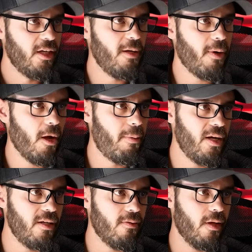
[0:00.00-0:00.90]
in my
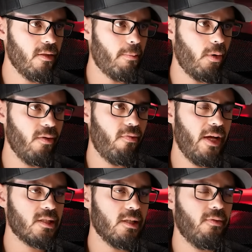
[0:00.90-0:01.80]
opinion, than the
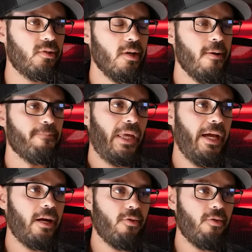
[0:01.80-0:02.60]
pre-facelift. And I